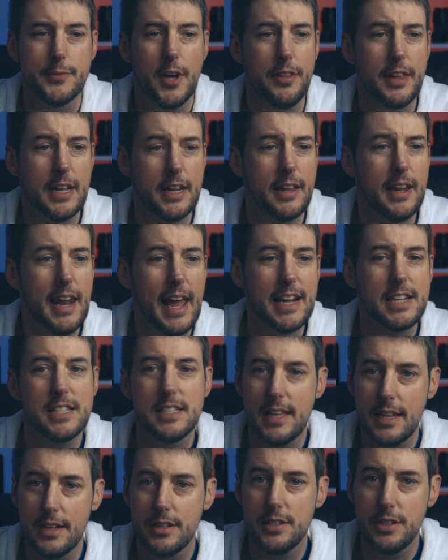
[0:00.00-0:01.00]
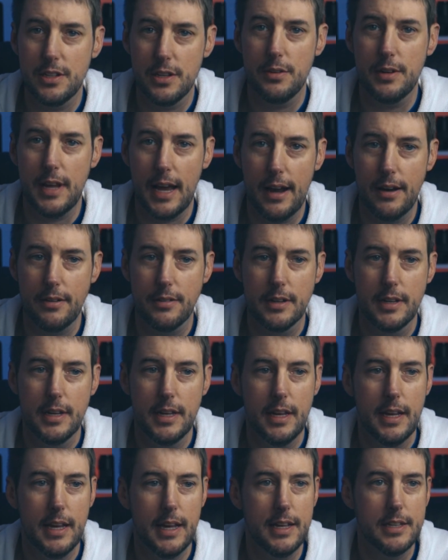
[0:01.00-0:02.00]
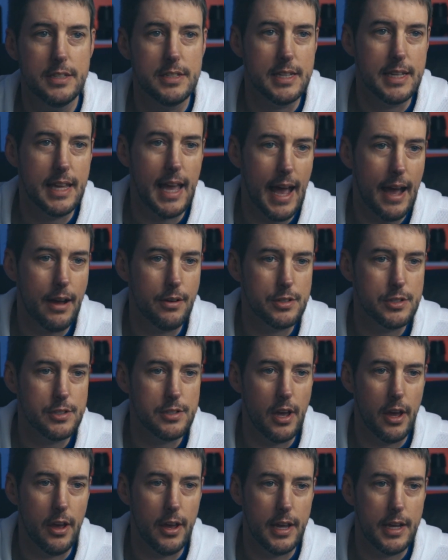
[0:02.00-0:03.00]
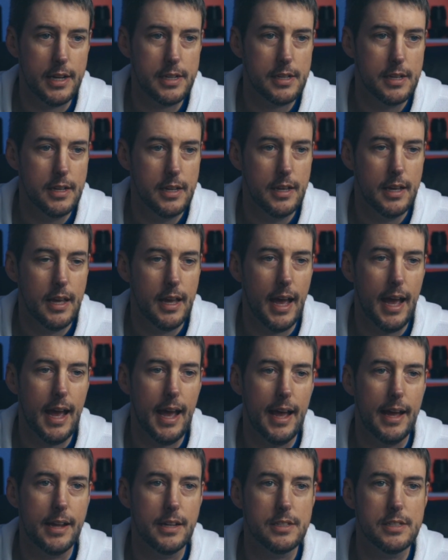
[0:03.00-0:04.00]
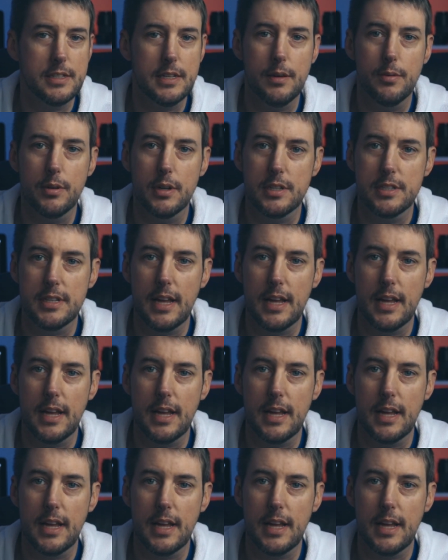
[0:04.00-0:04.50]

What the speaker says: I think the next thing to do now is to get outside and see what it